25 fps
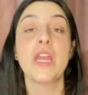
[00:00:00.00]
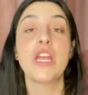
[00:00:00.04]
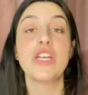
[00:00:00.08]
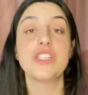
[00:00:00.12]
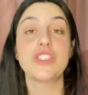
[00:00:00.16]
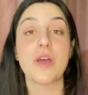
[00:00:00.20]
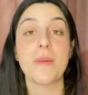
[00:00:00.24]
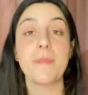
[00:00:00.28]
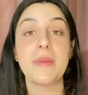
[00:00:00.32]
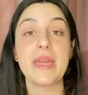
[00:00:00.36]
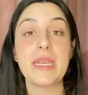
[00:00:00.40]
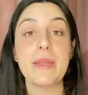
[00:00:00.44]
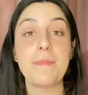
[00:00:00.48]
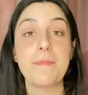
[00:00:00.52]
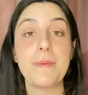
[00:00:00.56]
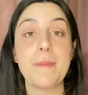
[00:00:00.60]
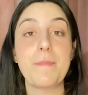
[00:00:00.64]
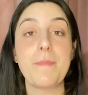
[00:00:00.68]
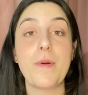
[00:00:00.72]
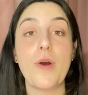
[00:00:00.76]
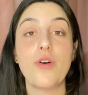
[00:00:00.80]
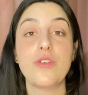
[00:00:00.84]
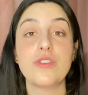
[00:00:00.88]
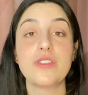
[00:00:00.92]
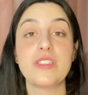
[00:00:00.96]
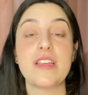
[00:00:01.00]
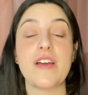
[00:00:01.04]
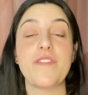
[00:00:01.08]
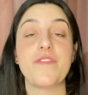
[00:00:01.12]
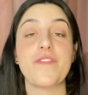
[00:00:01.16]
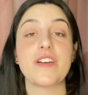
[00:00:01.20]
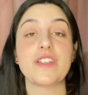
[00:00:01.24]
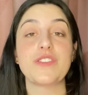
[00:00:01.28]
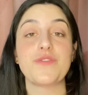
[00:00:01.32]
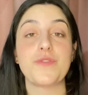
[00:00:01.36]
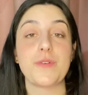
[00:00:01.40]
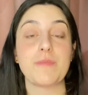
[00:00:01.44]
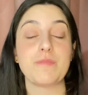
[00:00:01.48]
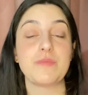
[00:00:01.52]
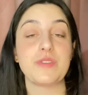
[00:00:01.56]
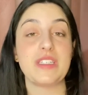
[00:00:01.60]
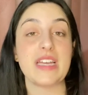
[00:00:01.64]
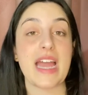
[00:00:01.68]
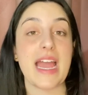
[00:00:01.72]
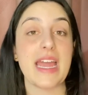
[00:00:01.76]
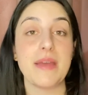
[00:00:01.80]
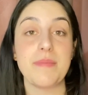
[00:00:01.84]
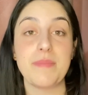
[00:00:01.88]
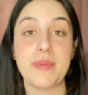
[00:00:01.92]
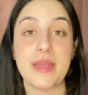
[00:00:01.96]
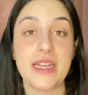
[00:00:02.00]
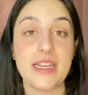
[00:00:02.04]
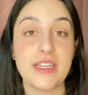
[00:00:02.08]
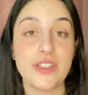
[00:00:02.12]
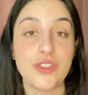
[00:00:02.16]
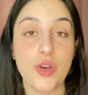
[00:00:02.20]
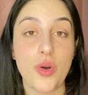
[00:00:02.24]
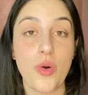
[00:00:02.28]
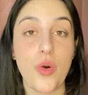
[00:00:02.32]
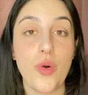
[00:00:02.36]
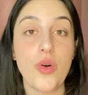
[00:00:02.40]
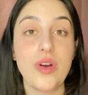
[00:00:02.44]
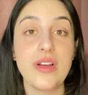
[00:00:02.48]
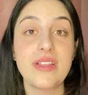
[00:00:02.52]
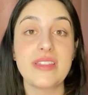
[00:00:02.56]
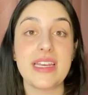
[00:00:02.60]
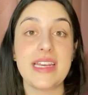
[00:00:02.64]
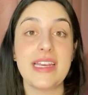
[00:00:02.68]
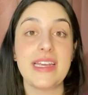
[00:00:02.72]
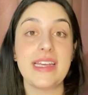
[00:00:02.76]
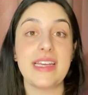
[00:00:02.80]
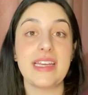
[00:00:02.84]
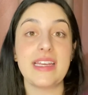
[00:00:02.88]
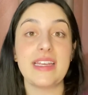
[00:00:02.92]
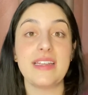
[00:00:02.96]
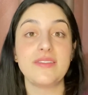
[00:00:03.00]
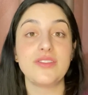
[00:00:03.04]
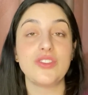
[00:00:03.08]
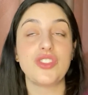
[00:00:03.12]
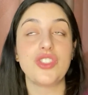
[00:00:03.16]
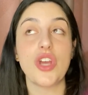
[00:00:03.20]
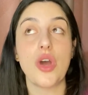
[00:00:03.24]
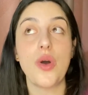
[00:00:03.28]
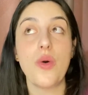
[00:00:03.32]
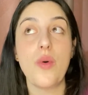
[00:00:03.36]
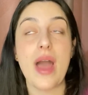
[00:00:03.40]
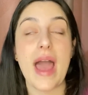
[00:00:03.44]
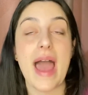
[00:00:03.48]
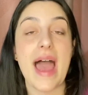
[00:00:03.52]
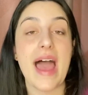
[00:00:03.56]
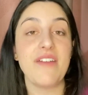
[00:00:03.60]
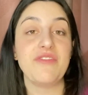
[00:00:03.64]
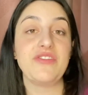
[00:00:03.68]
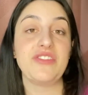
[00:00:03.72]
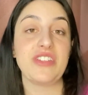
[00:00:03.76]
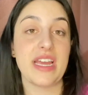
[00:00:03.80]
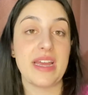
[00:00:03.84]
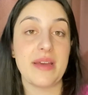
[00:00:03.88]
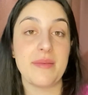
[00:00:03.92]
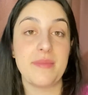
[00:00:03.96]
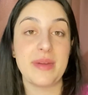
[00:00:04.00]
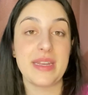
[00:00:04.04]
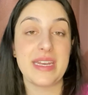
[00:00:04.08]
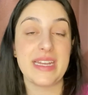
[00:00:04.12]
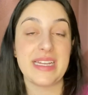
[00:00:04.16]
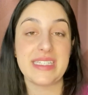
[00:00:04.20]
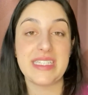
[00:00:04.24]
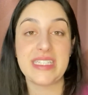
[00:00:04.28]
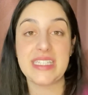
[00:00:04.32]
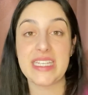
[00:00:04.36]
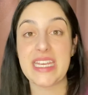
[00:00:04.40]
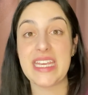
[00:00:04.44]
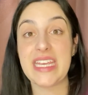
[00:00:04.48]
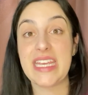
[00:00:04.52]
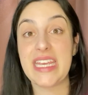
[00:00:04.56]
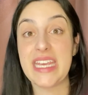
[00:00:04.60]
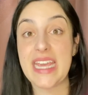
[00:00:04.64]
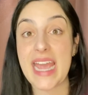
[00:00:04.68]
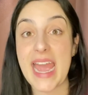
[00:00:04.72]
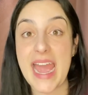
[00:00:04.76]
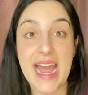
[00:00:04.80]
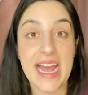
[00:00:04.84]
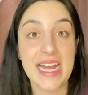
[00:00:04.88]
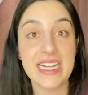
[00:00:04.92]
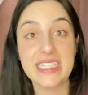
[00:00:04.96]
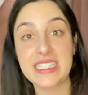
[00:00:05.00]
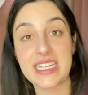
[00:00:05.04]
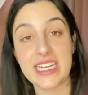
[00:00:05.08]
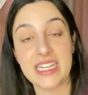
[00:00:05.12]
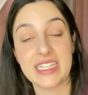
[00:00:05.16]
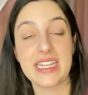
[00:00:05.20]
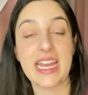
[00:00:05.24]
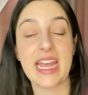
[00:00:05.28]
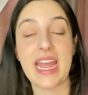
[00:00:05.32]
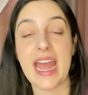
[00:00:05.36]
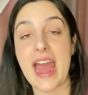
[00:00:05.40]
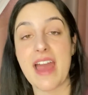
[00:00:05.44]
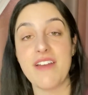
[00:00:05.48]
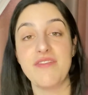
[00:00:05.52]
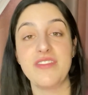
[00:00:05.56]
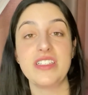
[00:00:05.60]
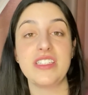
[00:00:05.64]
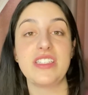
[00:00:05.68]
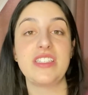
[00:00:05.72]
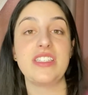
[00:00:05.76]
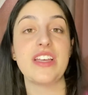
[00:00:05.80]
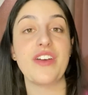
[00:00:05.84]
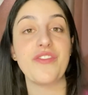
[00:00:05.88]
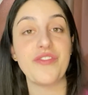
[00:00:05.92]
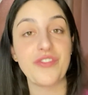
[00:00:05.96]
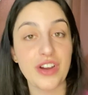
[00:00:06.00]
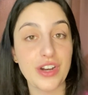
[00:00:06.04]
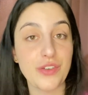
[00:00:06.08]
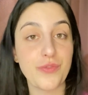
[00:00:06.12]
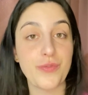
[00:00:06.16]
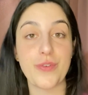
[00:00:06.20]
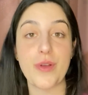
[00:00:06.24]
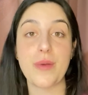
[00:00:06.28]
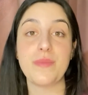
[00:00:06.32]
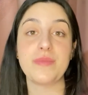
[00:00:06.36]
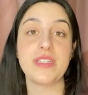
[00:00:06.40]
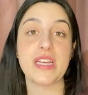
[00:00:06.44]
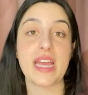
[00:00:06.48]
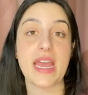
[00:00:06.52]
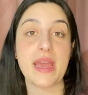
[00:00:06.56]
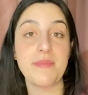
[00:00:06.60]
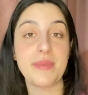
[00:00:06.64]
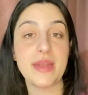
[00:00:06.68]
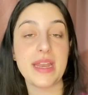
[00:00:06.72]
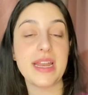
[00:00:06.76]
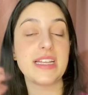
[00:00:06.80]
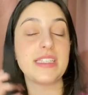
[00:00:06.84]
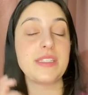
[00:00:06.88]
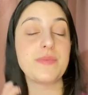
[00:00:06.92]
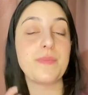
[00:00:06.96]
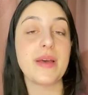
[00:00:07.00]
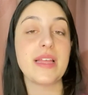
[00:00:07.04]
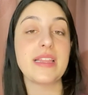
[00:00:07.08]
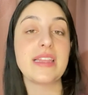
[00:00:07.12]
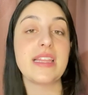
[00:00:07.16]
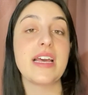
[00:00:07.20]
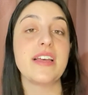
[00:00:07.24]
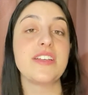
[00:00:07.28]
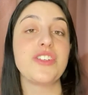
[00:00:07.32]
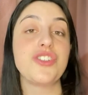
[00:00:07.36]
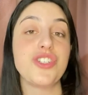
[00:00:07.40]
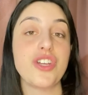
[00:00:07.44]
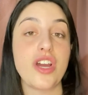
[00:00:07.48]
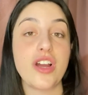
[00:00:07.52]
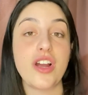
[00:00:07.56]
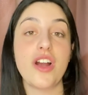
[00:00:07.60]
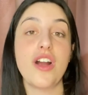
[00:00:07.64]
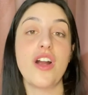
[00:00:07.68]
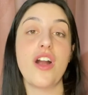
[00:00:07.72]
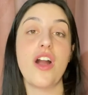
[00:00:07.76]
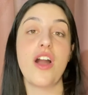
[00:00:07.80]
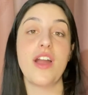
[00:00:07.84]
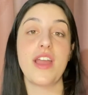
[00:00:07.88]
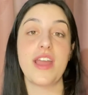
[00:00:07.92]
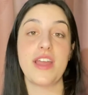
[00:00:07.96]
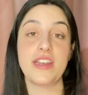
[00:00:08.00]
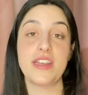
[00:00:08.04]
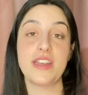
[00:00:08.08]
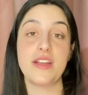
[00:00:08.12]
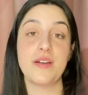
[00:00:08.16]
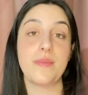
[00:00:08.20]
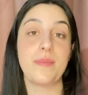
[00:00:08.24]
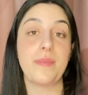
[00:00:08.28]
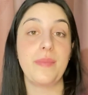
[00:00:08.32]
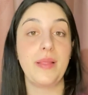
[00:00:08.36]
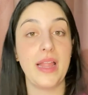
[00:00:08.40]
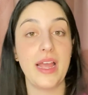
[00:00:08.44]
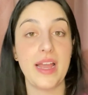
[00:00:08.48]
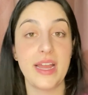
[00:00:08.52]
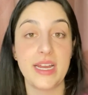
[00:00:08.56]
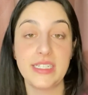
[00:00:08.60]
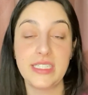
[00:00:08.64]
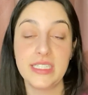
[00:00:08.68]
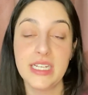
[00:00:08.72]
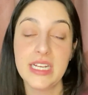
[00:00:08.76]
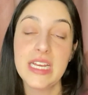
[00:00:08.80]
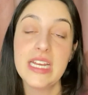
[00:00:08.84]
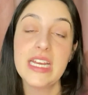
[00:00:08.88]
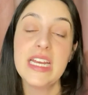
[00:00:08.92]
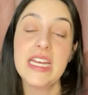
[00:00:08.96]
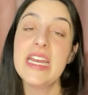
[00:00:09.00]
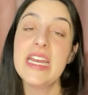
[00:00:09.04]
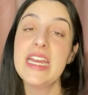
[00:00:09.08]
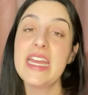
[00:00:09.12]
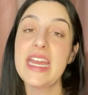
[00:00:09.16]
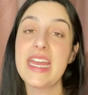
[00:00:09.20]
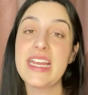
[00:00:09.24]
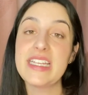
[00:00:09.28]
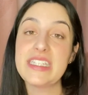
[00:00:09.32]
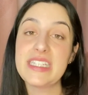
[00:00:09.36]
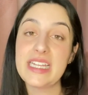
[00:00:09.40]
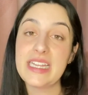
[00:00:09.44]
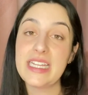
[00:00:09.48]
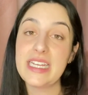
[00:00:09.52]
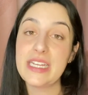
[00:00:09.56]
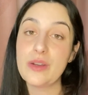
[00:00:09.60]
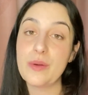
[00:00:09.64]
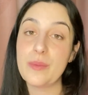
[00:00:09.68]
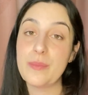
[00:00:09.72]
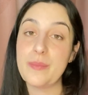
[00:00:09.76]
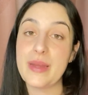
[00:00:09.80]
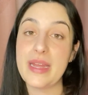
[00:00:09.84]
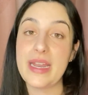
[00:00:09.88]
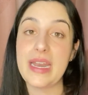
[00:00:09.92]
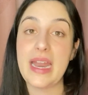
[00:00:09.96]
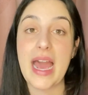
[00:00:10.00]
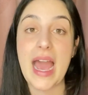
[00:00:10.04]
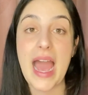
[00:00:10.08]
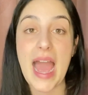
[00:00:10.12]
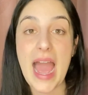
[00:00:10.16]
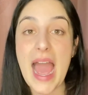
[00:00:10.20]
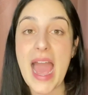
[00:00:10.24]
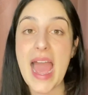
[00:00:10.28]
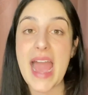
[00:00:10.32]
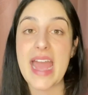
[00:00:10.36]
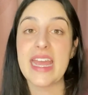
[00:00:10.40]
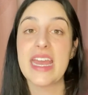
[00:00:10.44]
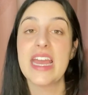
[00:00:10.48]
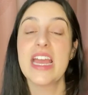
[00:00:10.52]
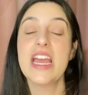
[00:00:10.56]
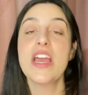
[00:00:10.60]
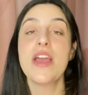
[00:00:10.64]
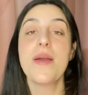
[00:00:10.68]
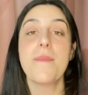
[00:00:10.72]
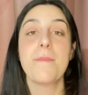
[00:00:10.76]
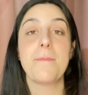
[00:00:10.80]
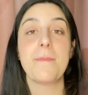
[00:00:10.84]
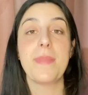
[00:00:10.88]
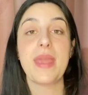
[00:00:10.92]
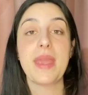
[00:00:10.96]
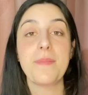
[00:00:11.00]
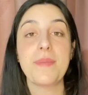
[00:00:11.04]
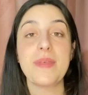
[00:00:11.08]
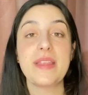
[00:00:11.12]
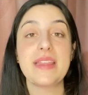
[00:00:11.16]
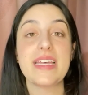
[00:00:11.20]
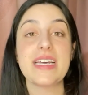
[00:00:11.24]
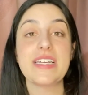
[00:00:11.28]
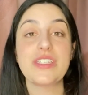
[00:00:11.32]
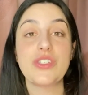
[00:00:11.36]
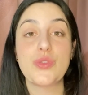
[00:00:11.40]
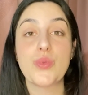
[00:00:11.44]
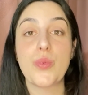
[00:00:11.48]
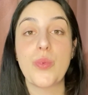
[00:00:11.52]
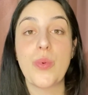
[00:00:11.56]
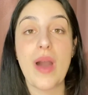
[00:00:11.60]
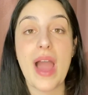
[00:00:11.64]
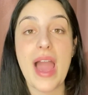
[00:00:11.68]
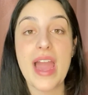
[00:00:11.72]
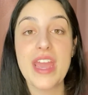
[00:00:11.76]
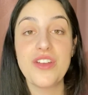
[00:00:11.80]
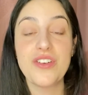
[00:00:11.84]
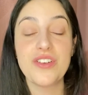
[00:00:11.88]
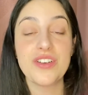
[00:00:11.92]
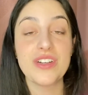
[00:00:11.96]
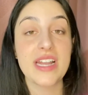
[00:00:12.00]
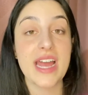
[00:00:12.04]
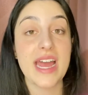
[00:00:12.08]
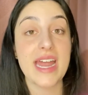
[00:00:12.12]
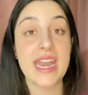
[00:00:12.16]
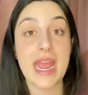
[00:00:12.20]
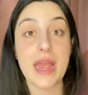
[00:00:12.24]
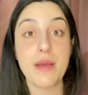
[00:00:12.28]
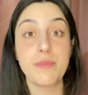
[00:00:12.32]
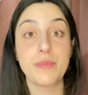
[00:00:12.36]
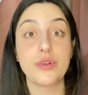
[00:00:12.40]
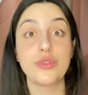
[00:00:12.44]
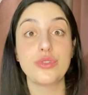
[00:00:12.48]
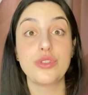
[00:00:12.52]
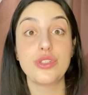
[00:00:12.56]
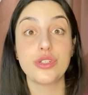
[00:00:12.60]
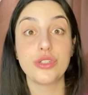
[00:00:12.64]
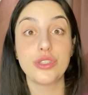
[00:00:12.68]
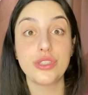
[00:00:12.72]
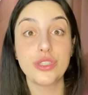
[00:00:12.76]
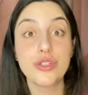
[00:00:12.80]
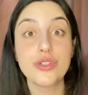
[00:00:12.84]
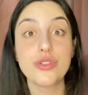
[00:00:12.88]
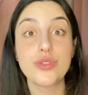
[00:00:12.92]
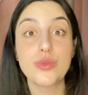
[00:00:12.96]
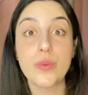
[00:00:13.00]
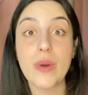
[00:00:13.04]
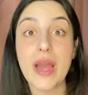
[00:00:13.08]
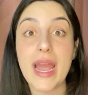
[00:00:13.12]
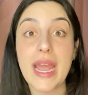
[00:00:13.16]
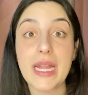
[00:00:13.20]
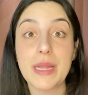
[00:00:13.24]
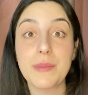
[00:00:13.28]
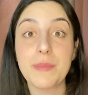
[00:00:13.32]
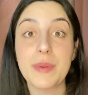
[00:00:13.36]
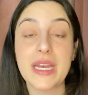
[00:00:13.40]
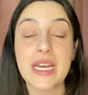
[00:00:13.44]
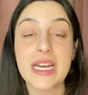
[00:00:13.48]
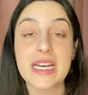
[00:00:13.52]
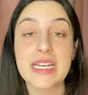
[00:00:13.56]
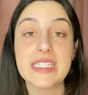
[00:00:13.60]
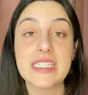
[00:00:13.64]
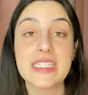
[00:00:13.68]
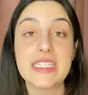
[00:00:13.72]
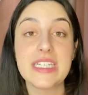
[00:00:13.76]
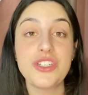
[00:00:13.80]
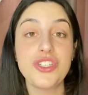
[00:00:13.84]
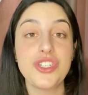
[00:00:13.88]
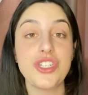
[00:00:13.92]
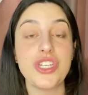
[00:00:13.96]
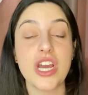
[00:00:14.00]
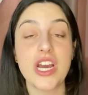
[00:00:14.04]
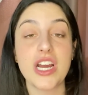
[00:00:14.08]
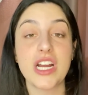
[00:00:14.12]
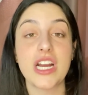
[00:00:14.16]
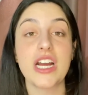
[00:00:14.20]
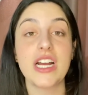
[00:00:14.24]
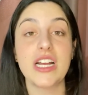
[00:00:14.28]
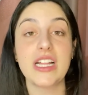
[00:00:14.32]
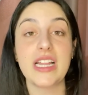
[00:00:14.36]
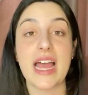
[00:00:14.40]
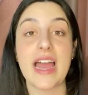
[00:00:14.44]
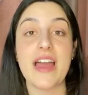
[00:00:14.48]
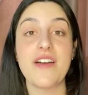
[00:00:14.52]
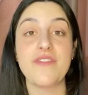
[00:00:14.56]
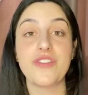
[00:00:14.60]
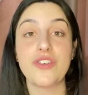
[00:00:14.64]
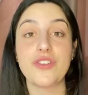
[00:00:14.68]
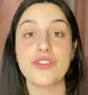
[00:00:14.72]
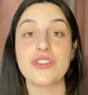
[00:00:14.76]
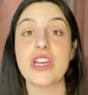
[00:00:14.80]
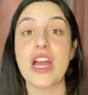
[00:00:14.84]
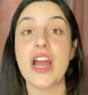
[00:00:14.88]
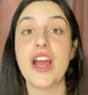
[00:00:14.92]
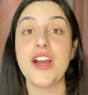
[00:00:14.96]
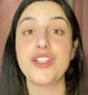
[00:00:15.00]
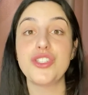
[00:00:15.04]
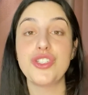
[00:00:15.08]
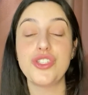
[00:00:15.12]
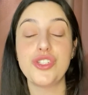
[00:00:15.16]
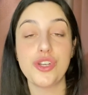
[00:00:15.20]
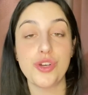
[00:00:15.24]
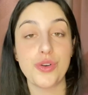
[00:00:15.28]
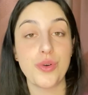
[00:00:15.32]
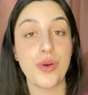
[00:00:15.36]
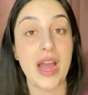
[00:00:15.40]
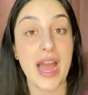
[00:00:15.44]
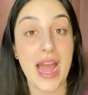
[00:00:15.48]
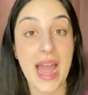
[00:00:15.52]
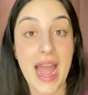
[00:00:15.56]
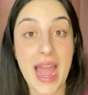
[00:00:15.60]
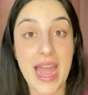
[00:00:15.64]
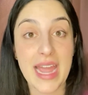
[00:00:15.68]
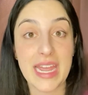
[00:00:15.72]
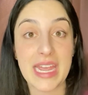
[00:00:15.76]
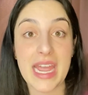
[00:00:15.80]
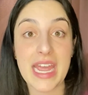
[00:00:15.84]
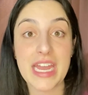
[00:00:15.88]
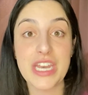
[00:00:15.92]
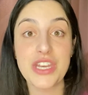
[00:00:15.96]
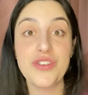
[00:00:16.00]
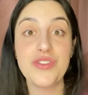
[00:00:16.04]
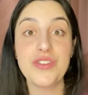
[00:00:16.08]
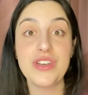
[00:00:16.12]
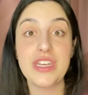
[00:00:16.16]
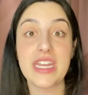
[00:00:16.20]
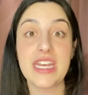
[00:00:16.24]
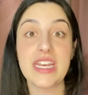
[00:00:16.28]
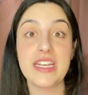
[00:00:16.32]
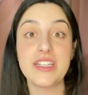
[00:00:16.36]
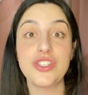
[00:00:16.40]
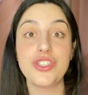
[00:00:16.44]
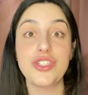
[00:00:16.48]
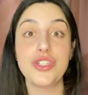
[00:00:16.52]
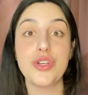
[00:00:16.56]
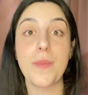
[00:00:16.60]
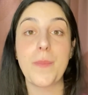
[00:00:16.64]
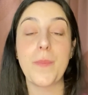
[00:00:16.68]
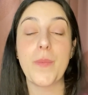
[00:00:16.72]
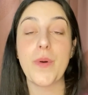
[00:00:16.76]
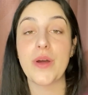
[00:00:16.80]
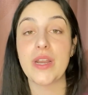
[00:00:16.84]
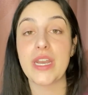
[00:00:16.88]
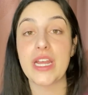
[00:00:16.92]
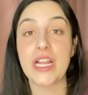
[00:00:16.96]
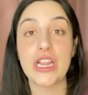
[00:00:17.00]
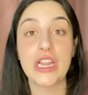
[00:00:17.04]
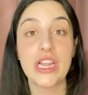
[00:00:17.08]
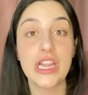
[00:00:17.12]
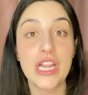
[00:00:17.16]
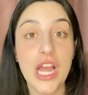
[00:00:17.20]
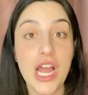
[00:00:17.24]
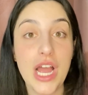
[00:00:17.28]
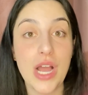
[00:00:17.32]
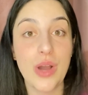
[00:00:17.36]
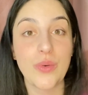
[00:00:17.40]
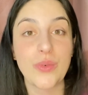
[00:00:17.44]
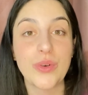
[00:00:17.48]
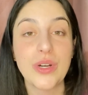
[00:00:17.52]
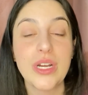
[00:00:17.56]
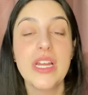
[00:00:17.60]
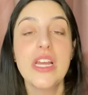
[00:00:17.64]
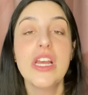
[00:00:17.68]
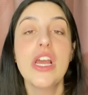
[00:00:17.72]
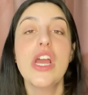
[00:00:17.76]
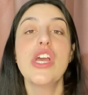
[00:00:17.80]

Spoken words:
So many people who suffer from diabetes or the don't have diabetes yet, they haven't suffered from diabetes, but the sugar in their blood is a little bit high. Maybe that's why you're not able to lose weight, because the sugar levels are too high and you need to put it low.